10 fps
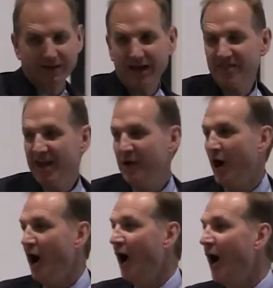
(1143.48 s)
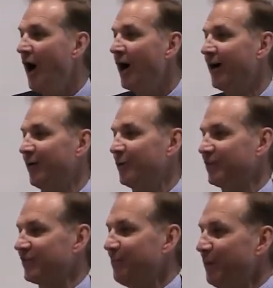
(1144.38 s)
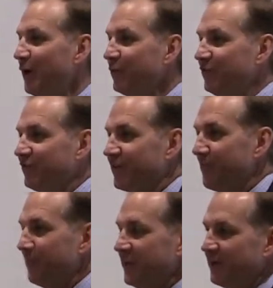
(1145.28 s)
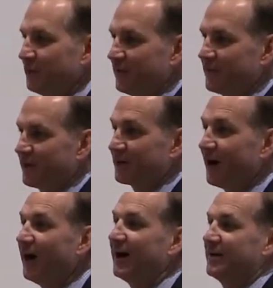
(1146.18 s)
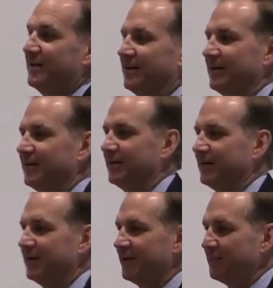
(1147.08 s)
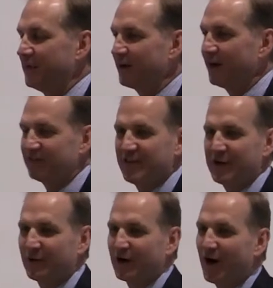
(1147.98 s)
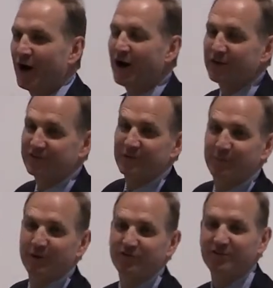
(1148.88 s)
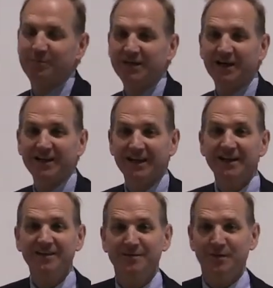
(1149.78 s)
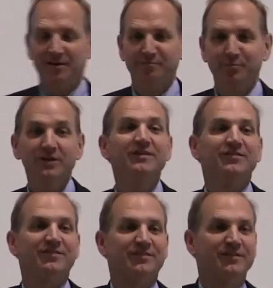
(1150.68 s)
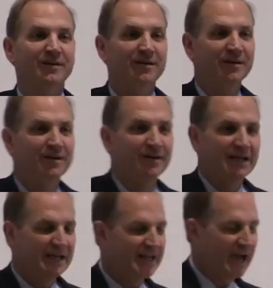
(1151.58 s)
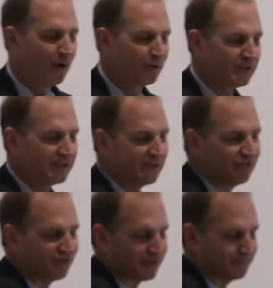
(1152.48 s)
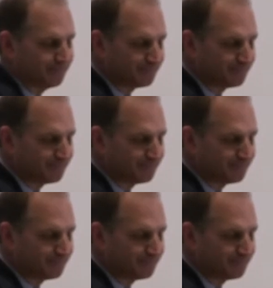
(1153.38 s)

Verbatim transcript: And they all were supposed to meet with their God because they were all supposed to be a kingdom of priests and a holy nation.